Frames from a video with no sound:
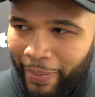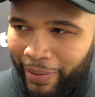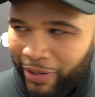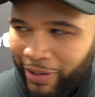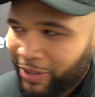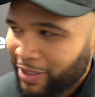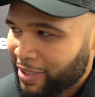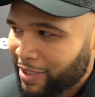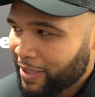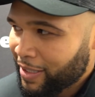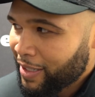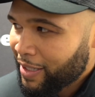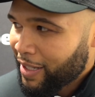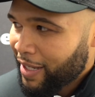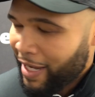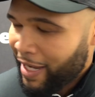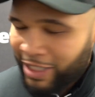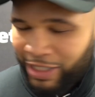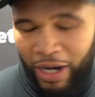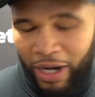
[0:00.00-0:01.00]
because
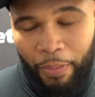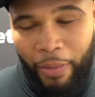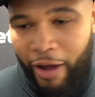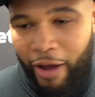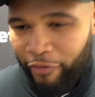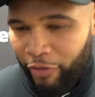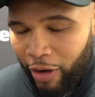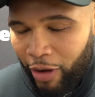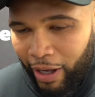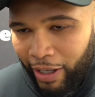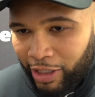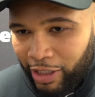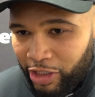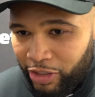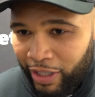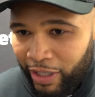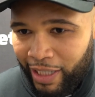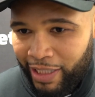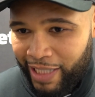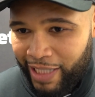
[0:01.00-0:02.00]
it's not my fault I can
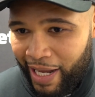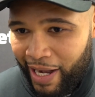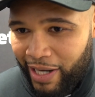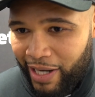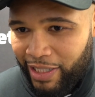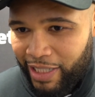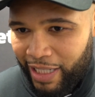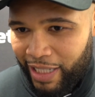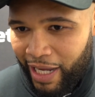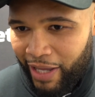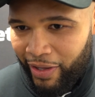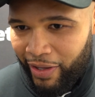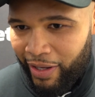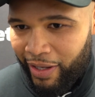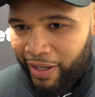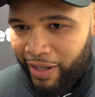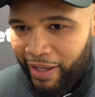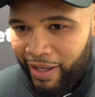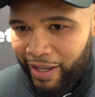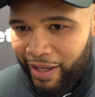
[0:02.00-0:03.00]
string a sentence
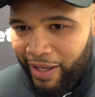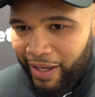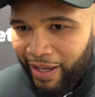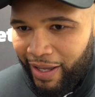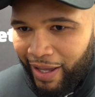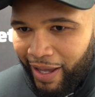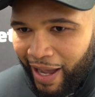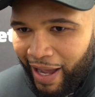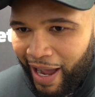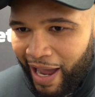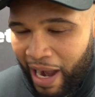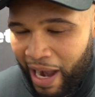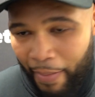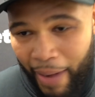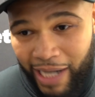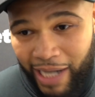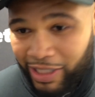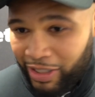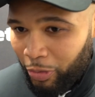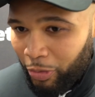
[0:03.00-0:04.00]
together and I'm
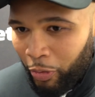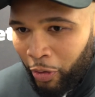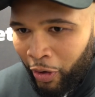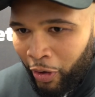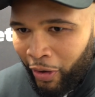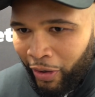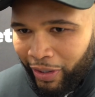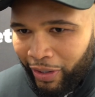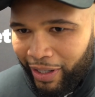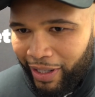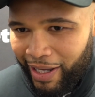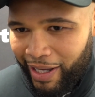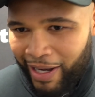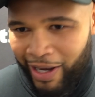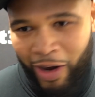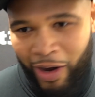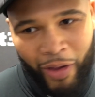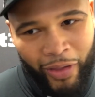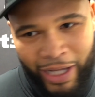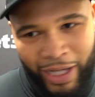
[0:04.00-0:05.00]
asked to work. And
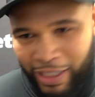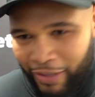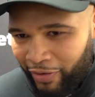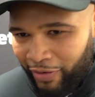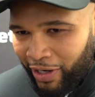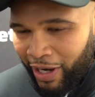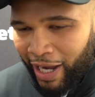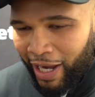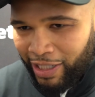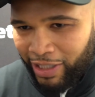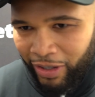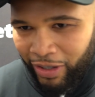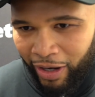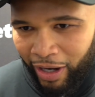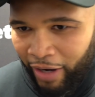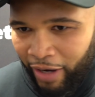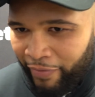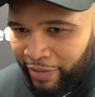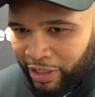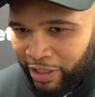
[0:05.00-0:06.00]
a lot of these other guys can't.
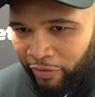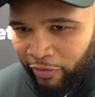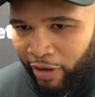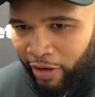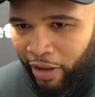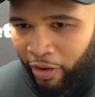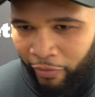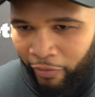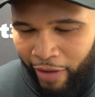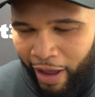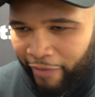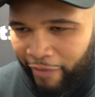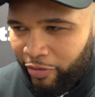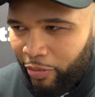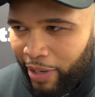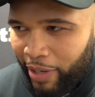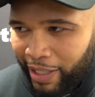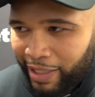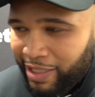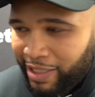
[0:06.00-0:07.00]
A lot of these other
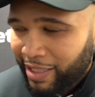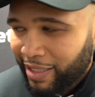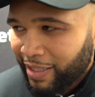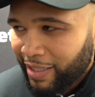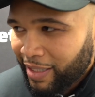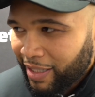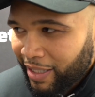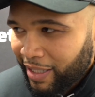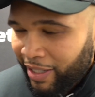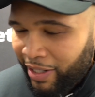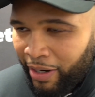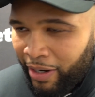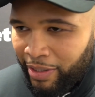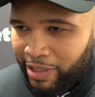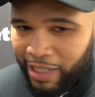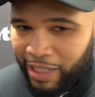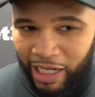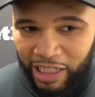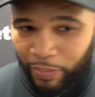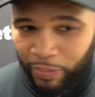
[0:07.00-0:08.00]
heavyweights, you know,
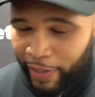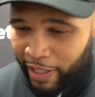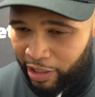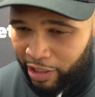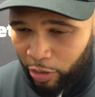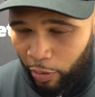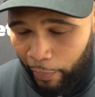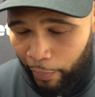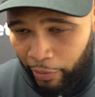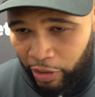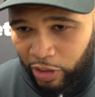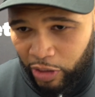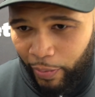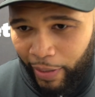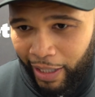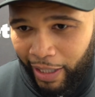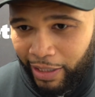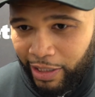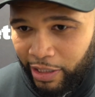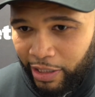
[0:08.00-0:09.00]
it's like speaking to a punch
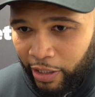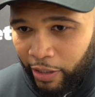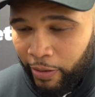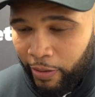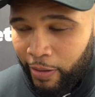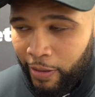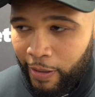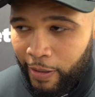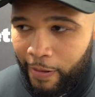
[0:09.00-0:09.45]
bag. So